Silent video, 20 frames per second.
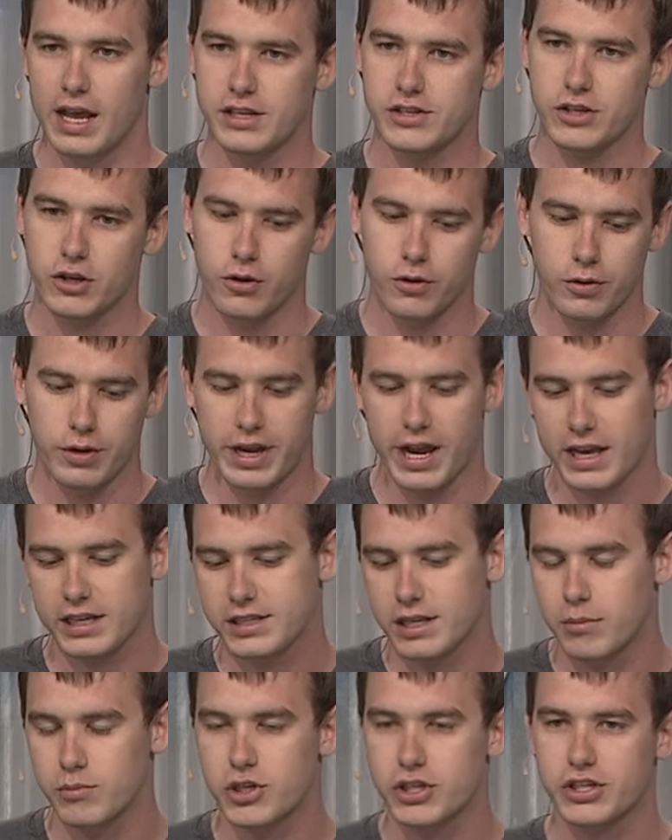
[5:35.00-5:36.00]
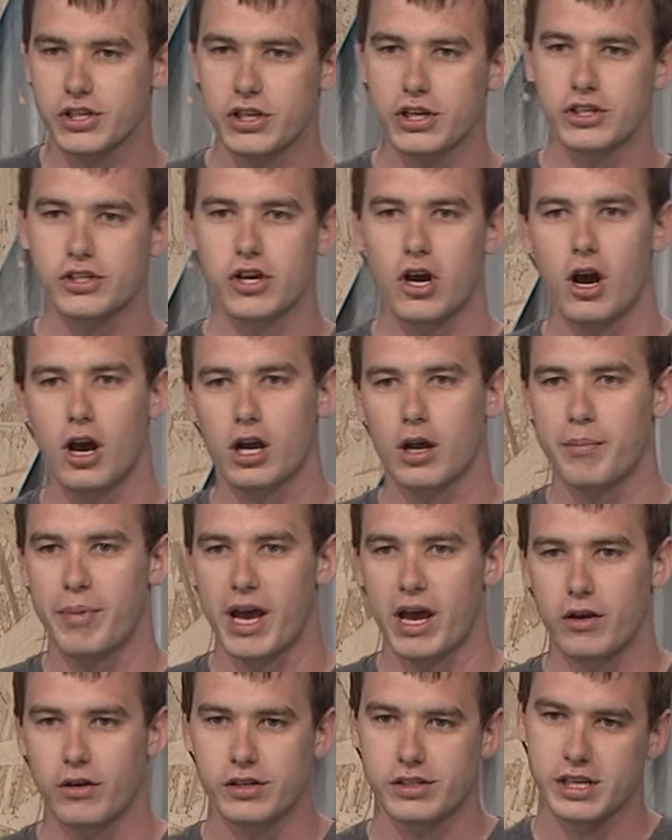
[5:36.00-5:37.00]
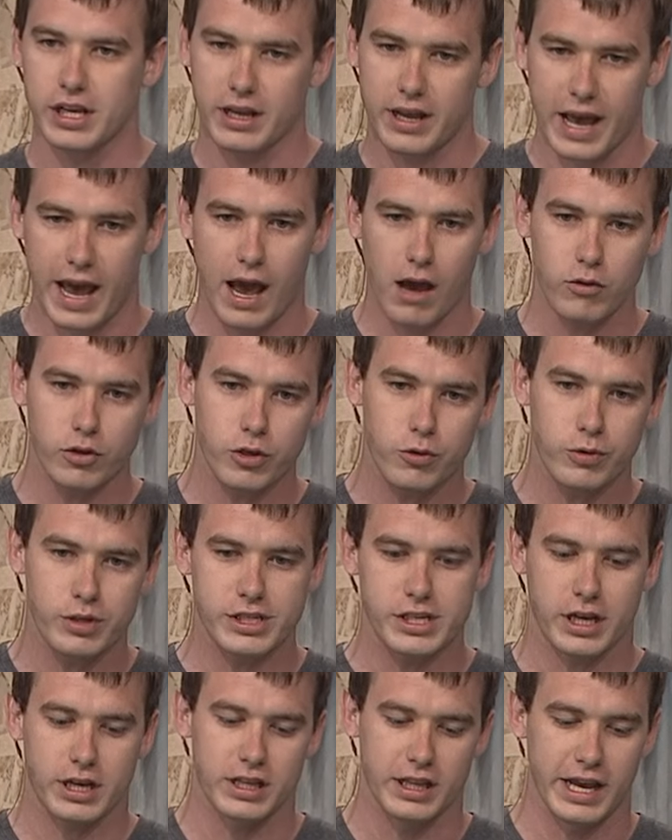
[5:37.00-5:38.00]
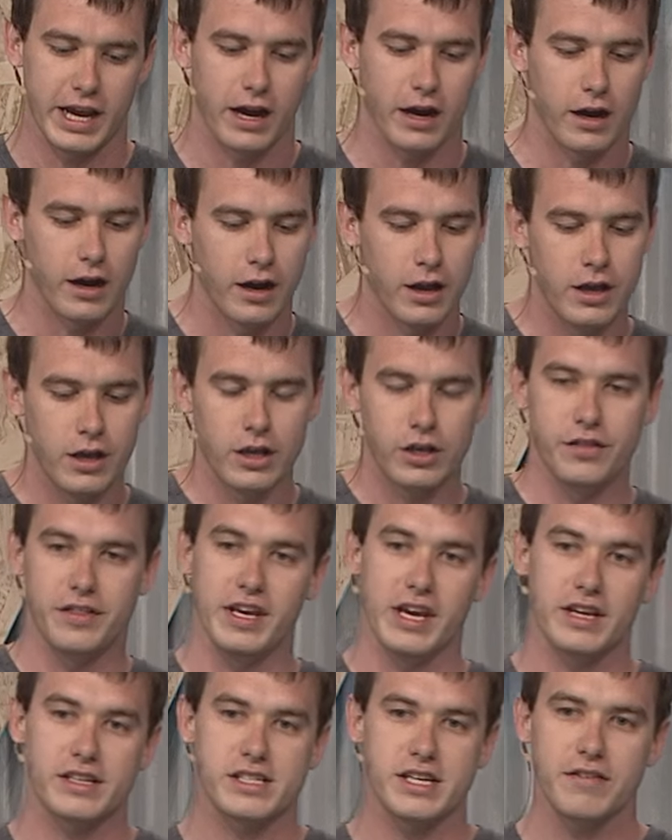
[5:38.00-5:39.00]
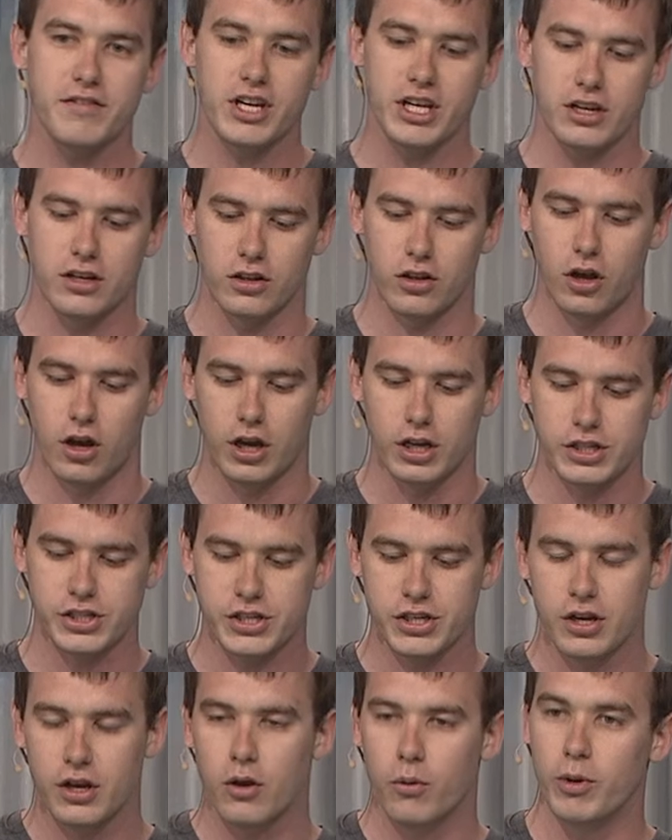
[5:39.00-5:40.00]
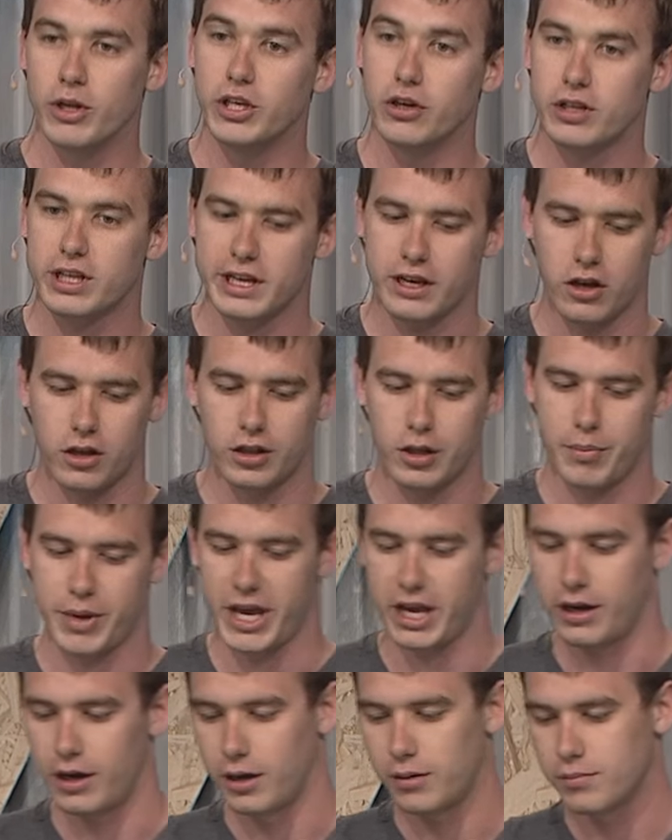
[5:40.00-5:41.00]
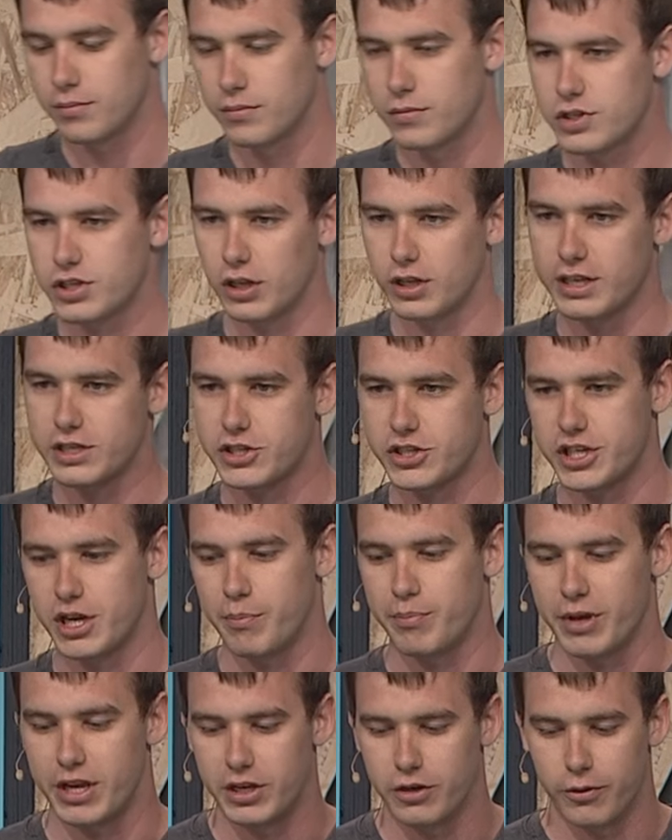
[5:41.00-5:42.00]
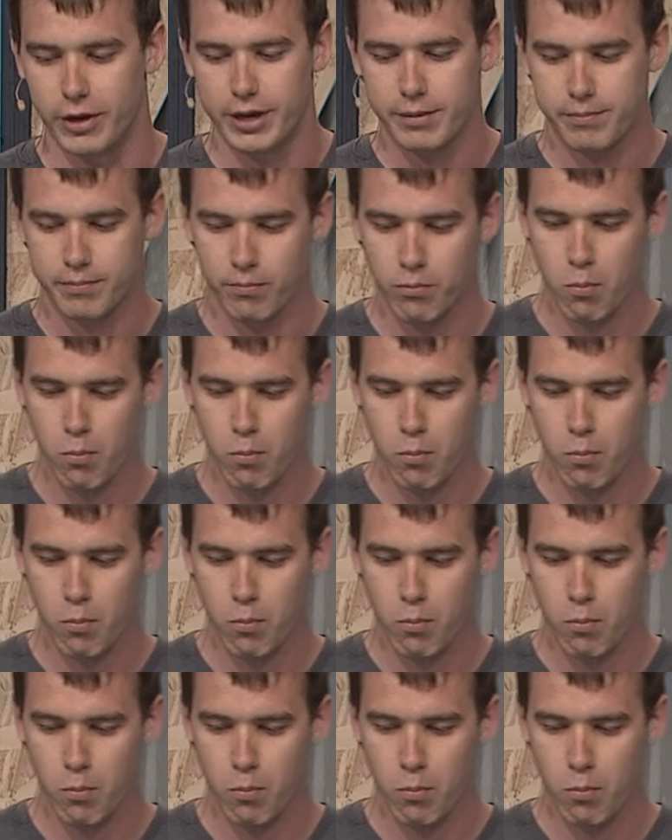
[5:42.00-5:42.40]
And so next I'm just going to talk about how you would declare the activity to launch when you click on the banner. So let's jump into it.